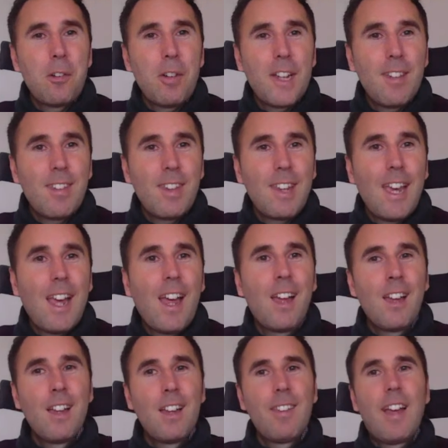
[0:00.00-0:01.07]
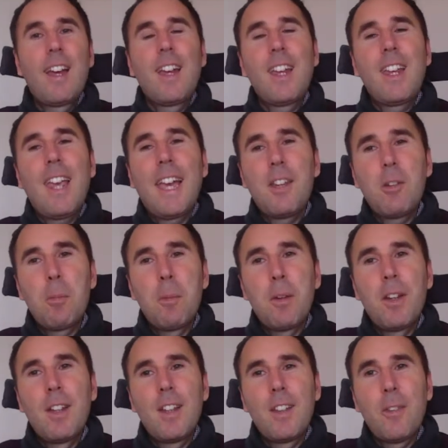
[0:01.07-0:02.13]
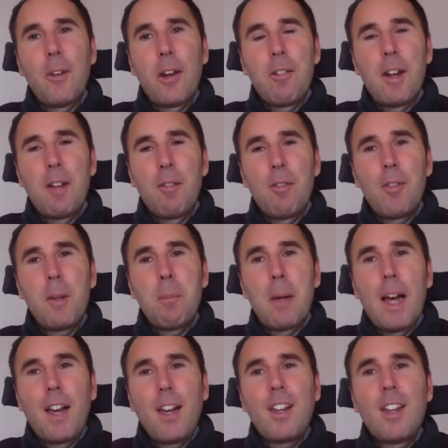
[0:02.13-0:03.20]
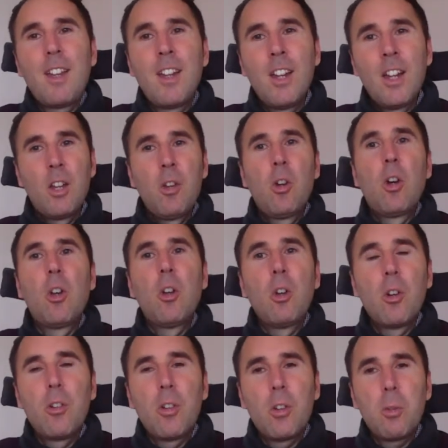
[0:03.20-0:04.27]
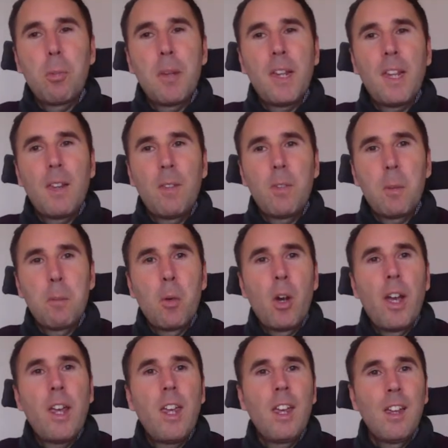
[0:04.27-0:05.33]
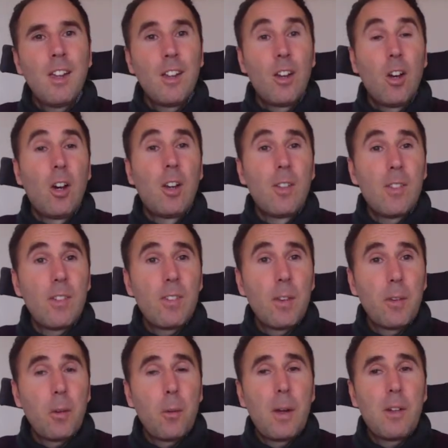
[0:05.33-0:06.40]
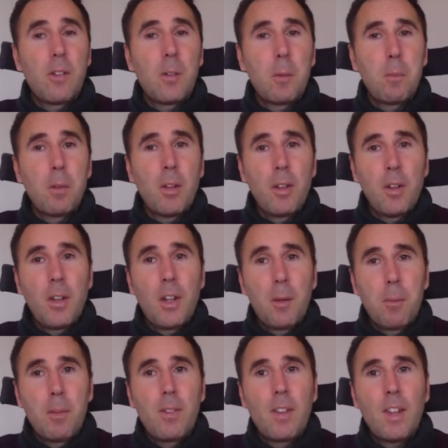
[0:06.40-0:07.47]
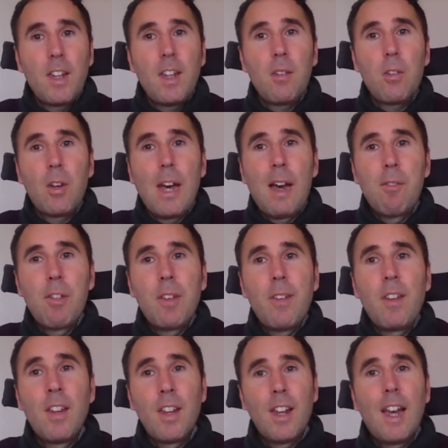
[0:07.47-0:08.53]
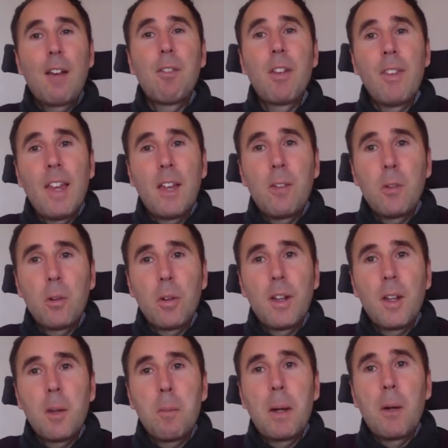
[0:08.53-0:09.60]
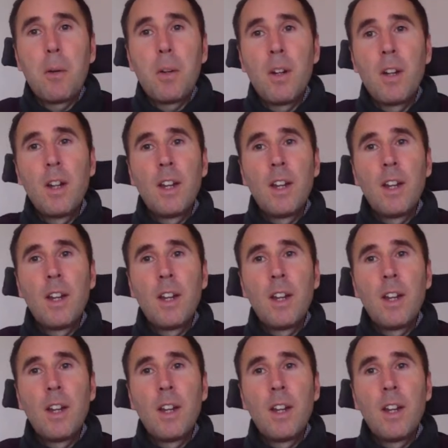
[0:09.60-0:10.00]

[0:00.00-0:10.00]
great to get that engagement and direct feedback, and not just speaking to my answers to the question, but particularly sort of Gavin there talking about